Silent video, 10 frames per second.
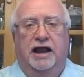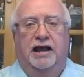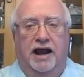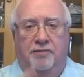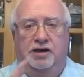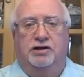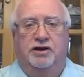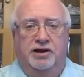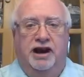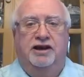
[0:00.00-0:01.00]
And I'm here
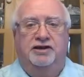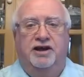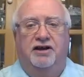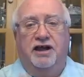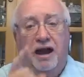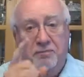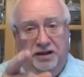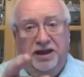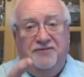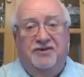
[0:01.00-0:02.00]
today to tell you, I
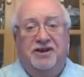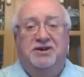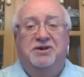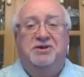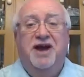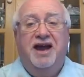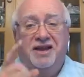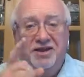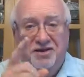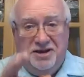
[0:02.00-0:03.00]
believe in you.
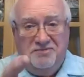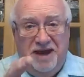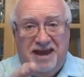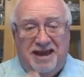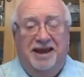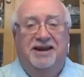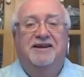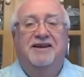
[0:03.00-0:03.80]
You can make it.